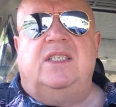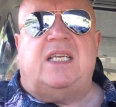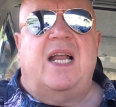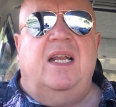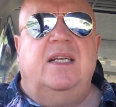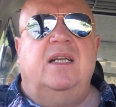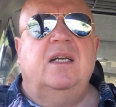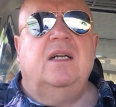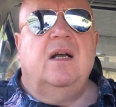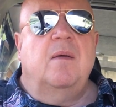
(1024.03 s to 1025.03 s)
selling
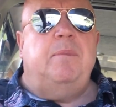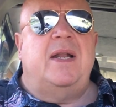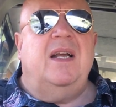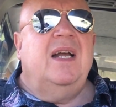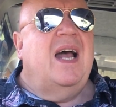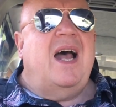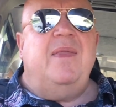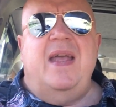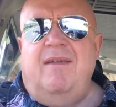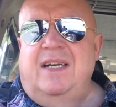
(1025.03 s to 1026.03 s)
and bidding.
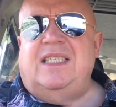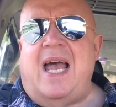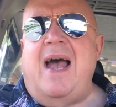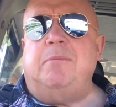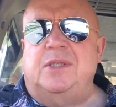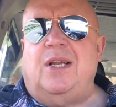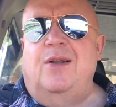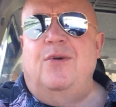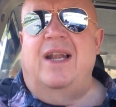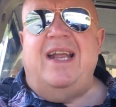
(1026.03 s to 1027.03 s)
And there is
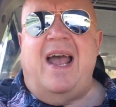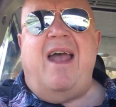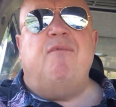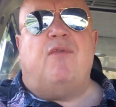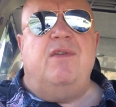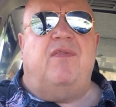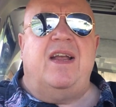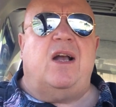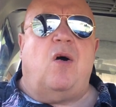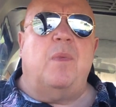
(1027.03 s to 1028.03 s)
absolutely
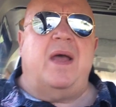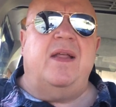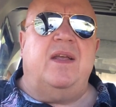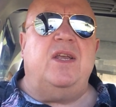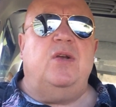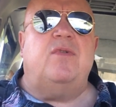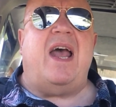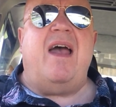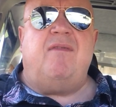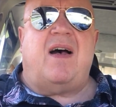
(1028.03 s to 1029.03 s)
everything on there that you'd
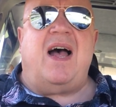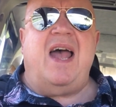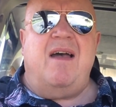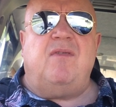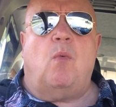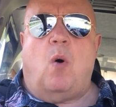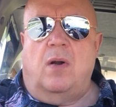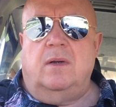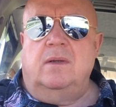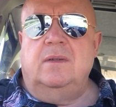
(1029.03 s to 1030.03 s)
ever
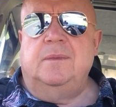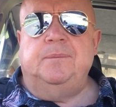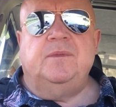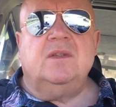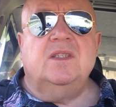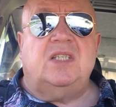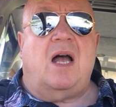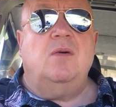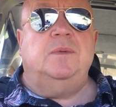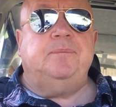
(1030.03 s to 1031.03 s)
want.
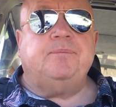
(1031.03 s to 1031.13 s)
So